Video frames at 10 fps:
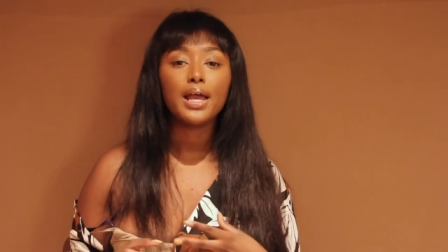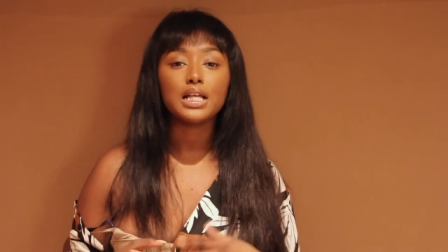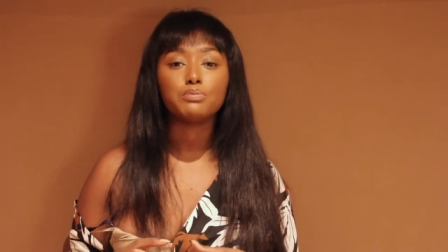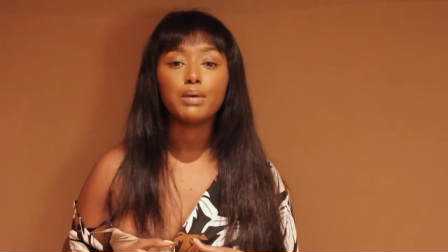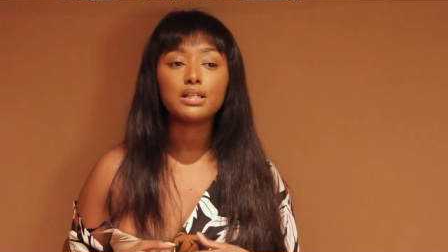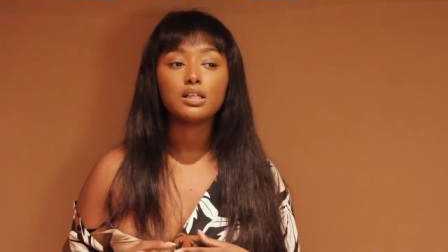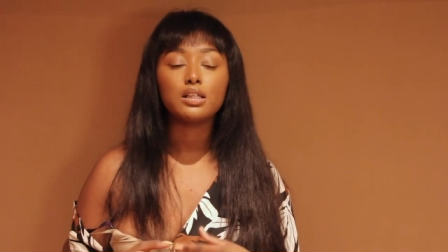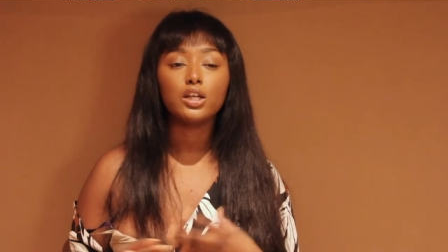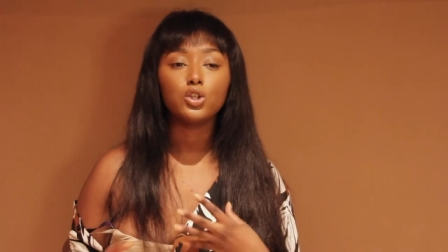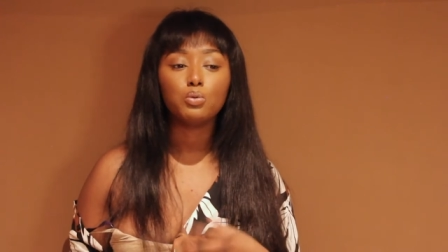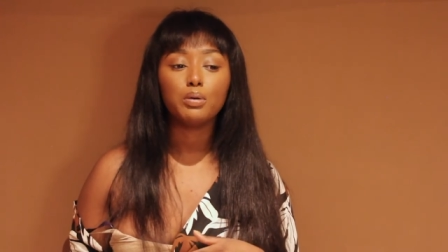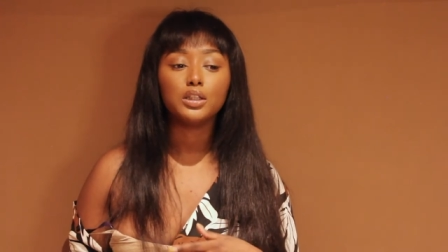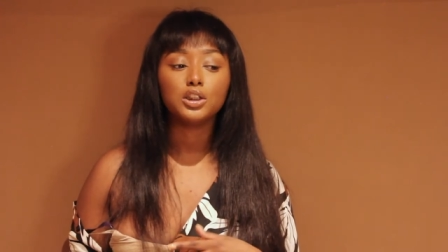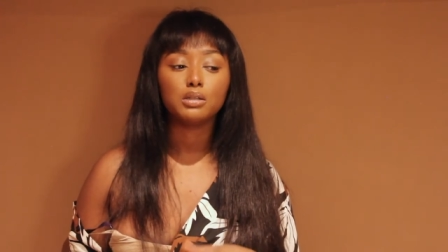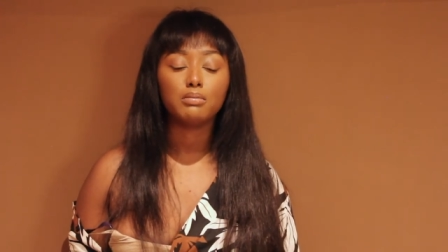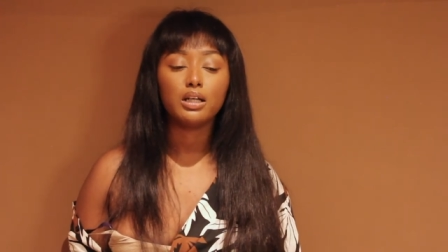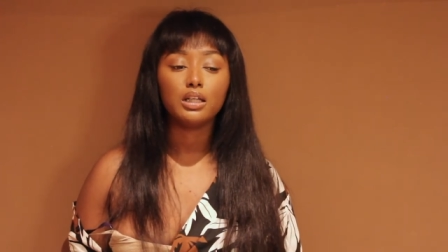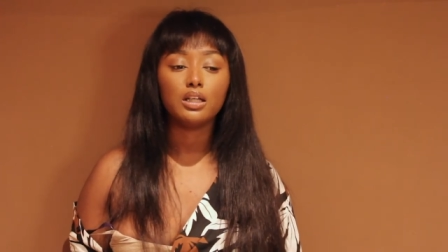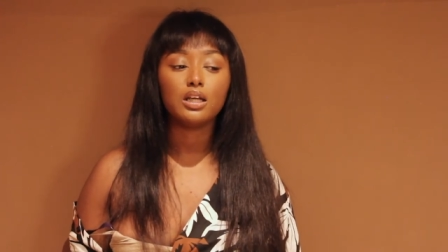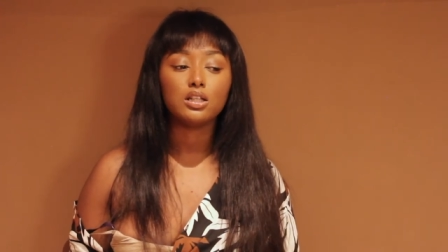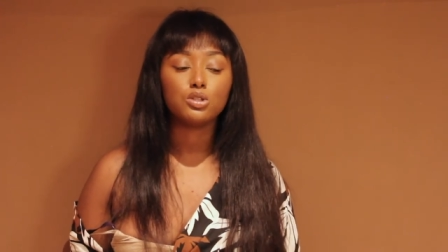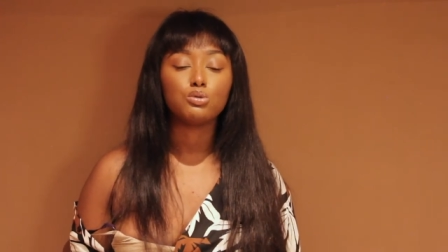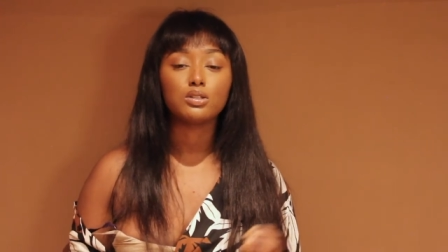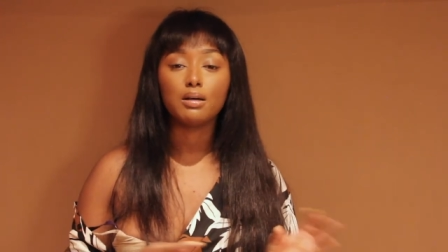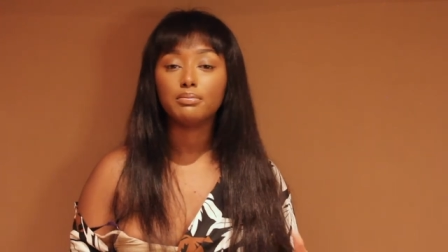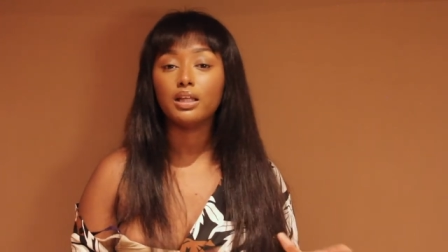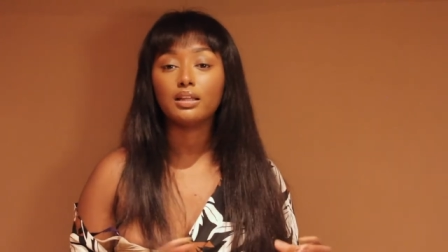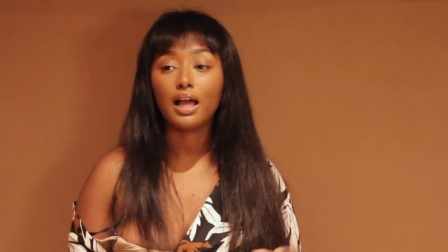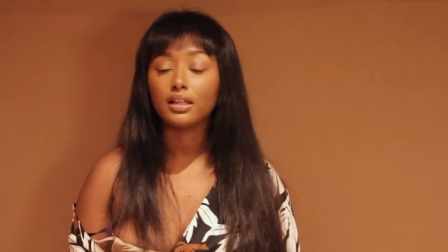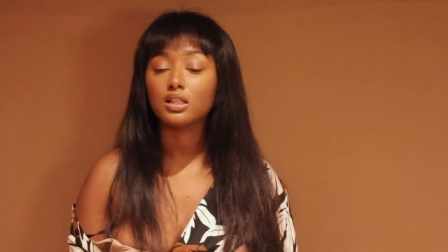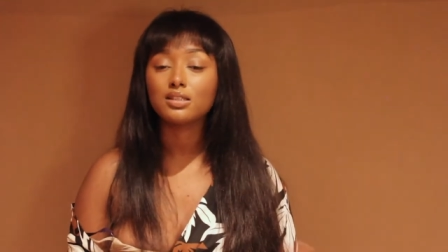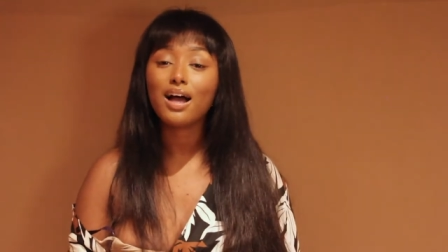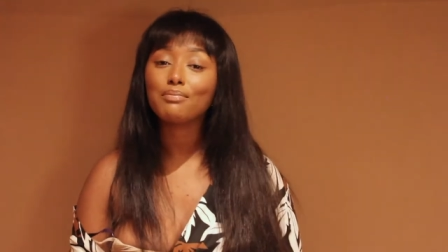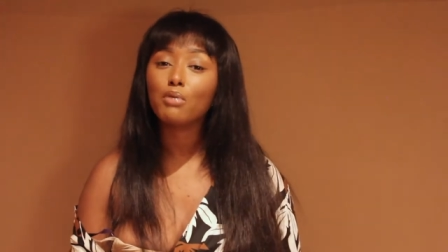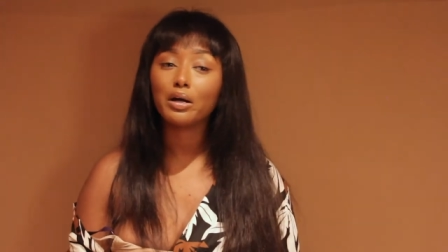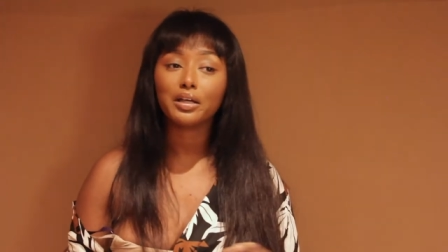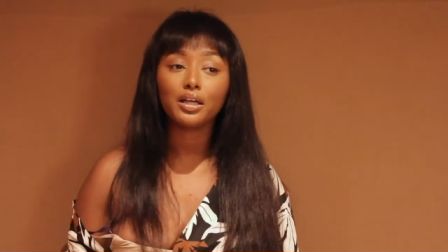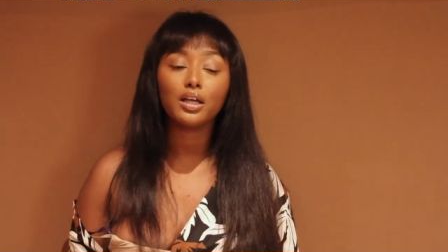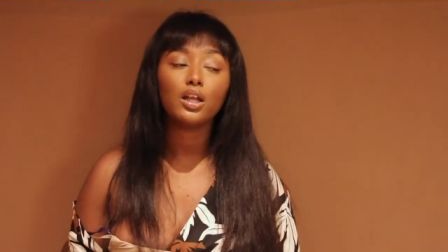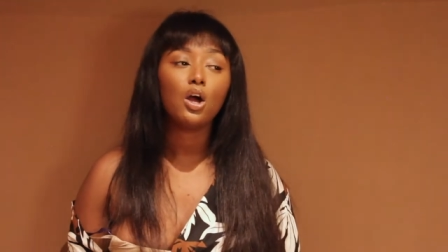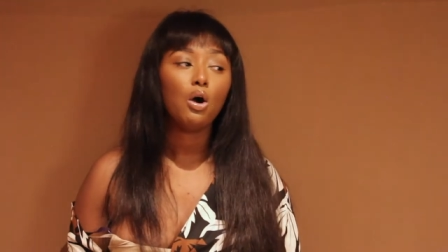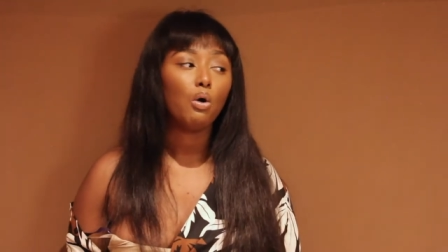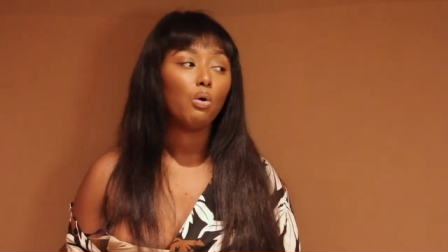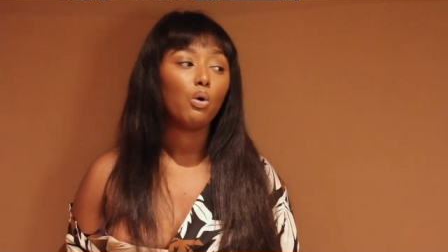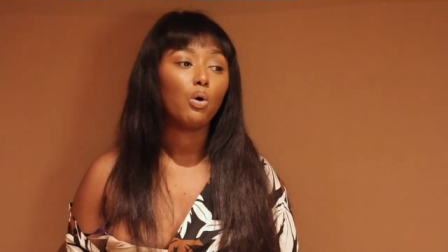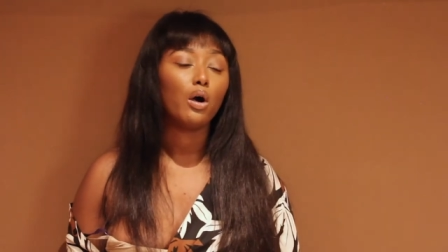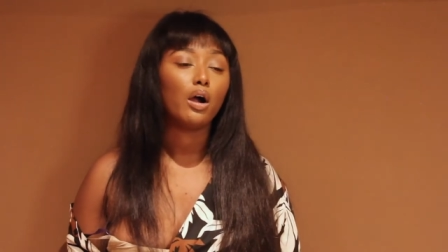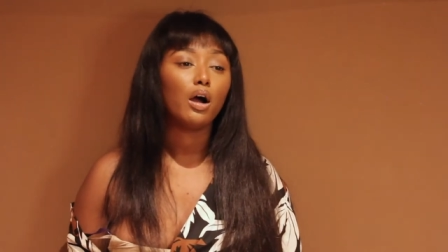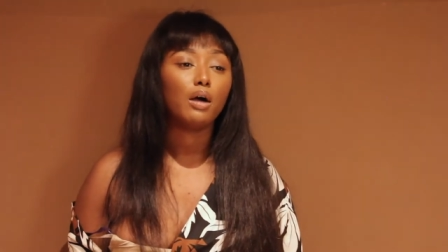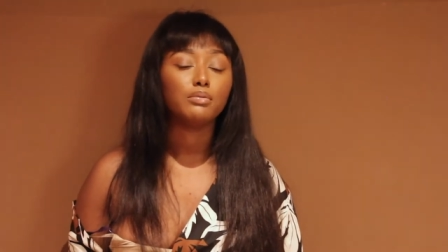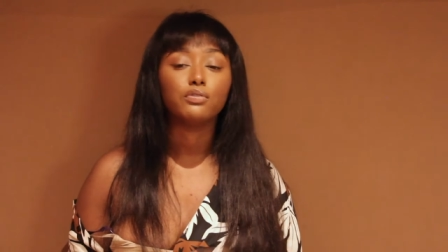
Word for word: it's basically you put your money into something like the stock market or um,